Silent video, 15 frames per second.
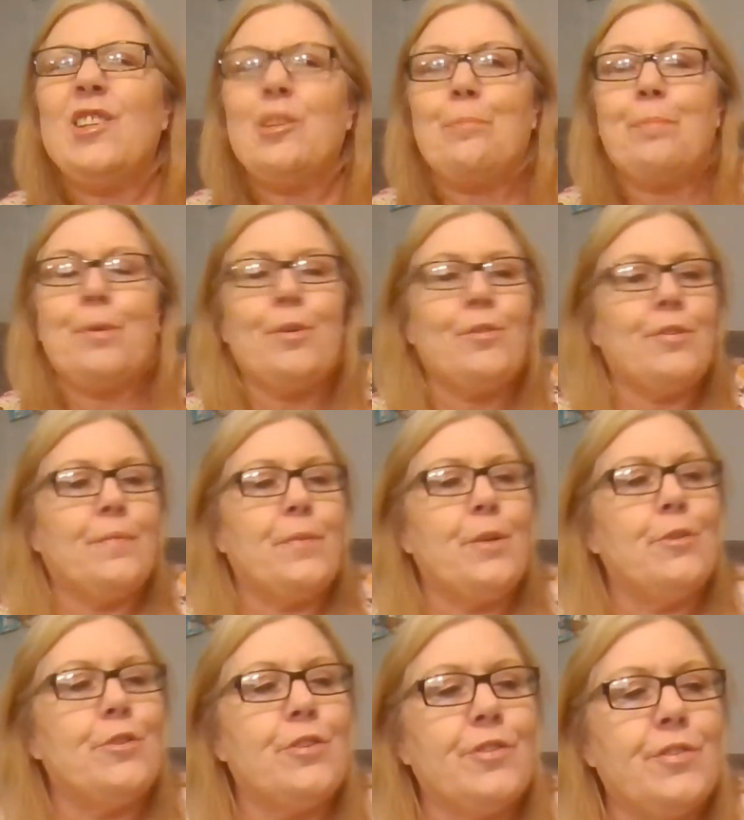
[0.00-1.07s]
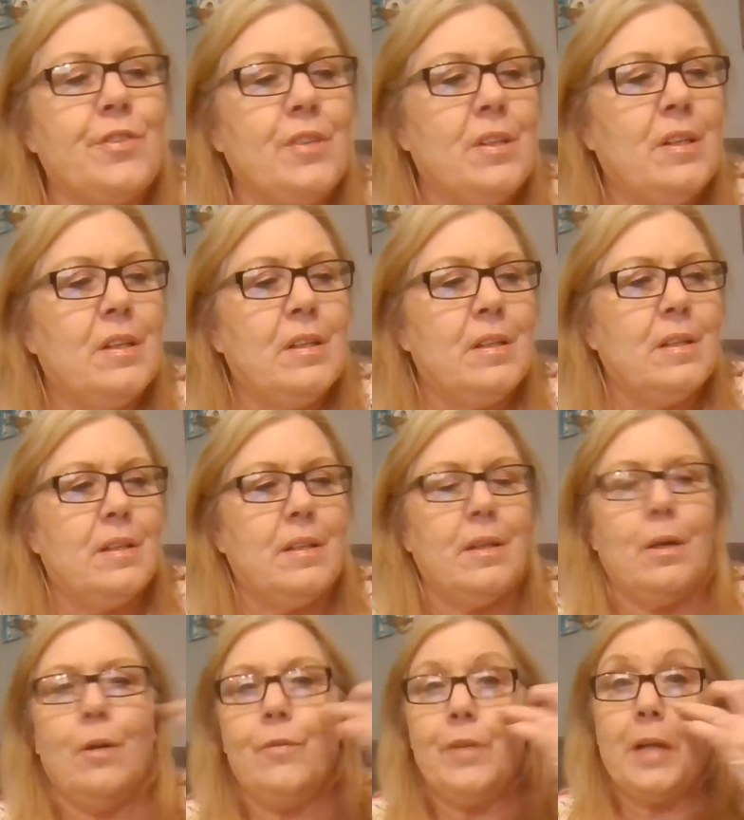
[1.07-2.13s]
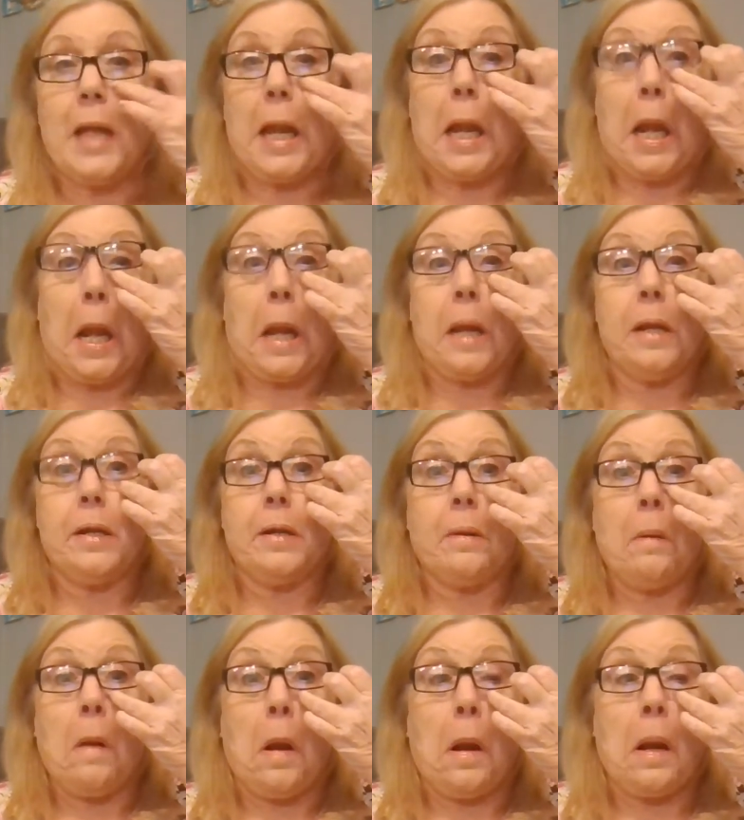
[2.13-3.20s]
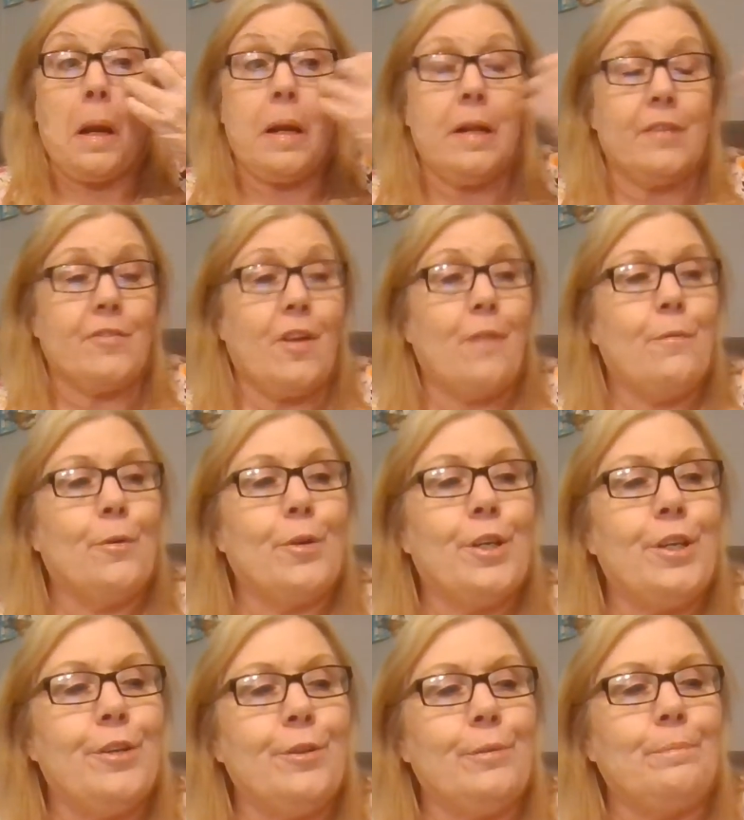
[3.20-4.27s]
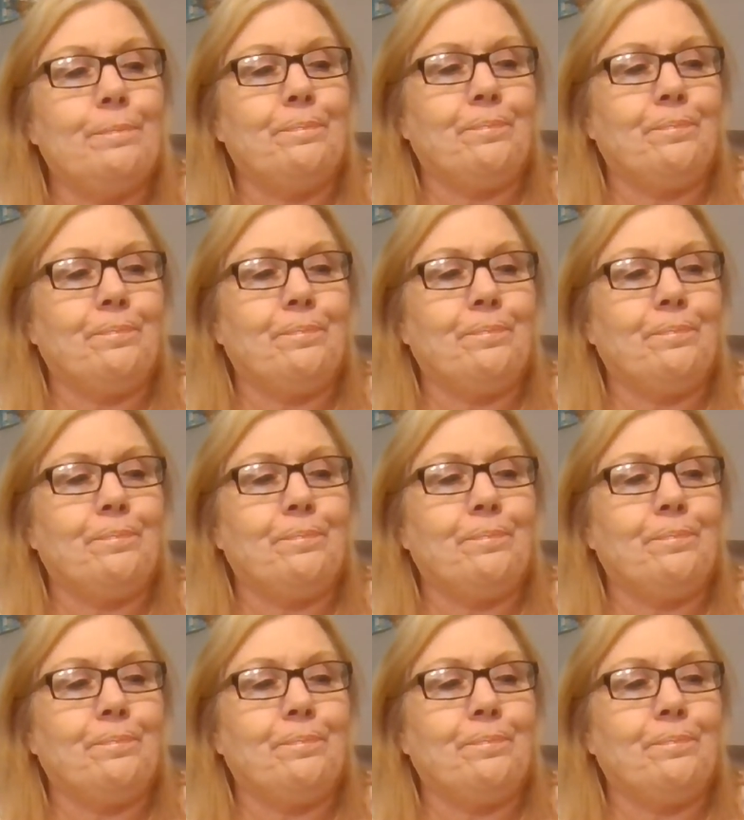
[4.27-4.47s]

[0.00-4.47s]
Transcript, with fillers: in your purse if you're just overnight, you know? And it's awful cute.